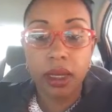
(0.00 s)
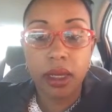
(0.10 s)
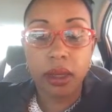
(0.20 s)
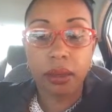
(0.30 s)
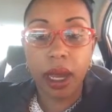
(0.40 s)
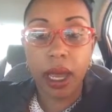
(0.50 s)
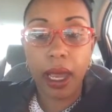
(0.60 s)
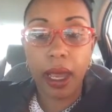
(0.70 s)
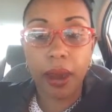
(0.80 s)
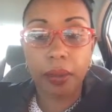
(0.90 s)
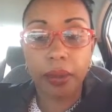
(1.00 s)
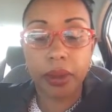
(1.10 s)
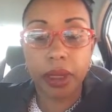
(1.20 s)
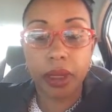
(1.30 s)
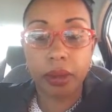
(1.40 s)
In my app,
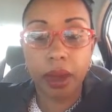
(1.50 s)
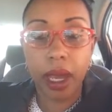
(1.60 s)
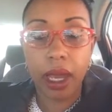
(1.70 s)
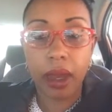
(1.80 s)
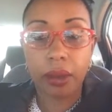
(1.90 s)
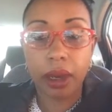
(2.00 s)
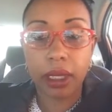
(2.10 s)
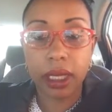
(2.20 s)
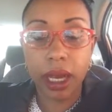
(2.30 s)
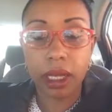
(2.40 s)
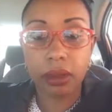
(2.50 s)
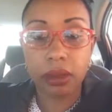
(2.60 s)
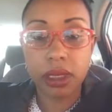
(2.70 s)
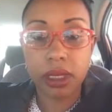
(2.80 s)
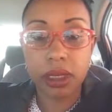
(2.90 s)
I had my
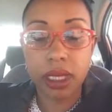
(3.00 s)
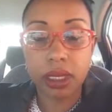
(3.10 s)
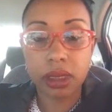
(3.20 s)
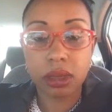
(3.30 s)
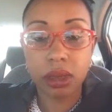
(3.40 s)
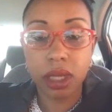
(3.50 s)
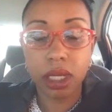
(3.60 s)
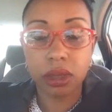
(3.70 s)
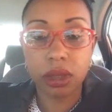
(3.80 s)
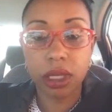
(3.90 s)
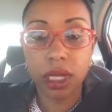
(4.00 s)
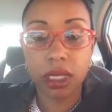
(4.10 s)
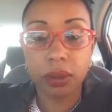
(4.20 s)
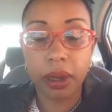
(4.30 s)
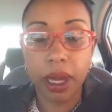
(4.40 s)
calories set to
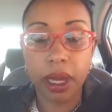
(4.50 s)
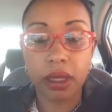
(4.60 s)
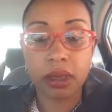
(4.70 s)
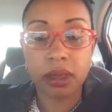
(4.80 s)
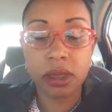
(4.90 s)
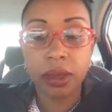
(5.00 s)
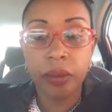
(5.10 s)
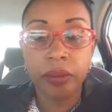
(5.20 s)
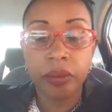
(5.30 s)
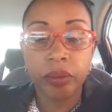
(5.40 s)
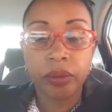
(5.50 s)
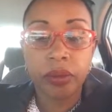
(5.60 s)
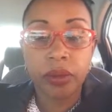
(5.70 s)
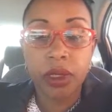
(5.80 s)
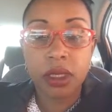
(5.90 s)
180 pounds.
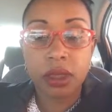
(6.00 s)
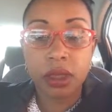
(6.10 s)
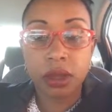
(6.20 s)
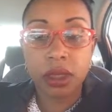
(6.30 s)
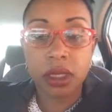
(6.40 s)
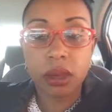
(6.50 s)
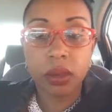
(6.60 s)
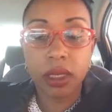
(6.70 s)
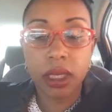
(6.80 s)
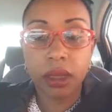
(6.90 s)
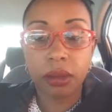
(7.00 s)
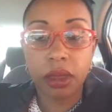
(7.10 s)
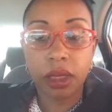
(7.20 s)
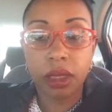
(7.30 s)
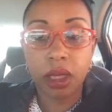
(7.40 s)
So this week I'm
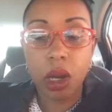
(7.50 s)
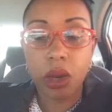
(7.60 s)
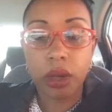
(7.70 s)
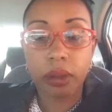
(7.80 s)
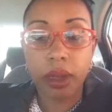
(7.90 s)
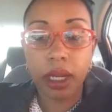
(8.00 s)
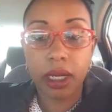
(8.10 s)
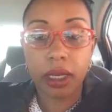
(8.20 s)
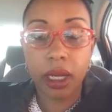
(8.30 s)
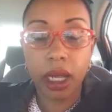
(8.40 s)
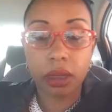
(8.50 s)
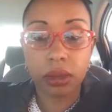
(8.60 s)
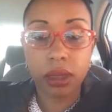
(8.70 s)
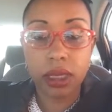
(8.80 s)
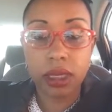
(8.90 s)
going to lower my
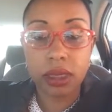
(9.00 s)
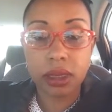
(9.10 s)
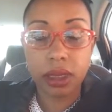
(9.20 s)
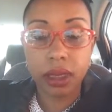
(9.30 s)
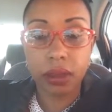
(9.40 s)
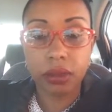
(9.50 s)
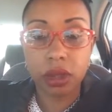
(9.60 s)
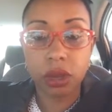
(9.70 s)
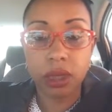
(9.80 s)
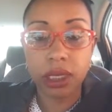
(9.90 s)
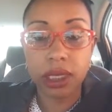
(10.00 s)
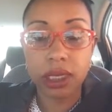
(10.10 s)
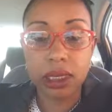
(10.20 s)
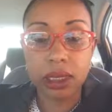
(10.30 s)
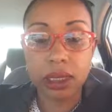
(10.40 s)
calories to at
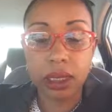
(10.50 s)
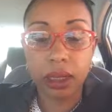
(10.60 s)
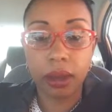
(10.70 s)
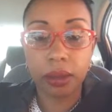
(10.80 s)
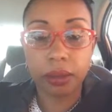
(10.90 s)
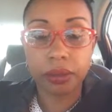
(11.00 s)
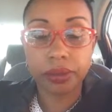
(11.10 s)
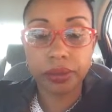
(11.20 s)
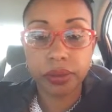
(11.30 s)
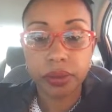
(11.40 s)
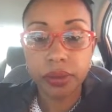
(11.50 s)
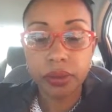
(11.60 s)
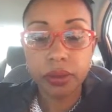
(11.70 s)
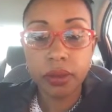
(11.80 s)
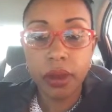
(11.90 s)
least
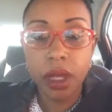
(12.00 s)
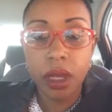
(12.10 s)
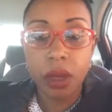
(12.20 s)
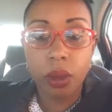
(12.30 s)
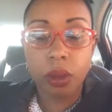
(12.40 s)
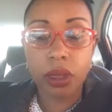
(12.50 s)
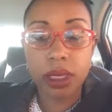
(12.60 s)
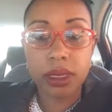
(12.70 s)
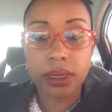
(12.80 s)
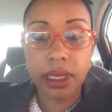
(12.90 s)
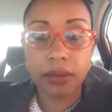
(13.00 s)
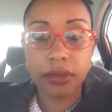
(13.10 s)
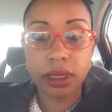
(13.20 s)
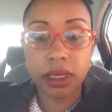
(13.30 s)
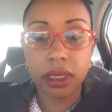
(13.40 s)

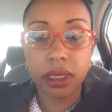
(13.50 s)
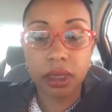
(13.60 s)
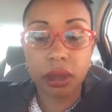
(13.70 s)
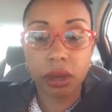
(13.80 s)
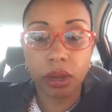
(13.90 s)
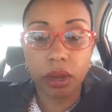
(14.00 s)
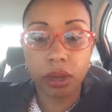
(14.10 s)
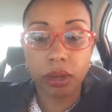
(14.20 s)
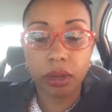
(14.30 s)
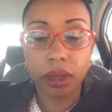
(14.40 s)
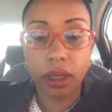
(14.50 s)
170 or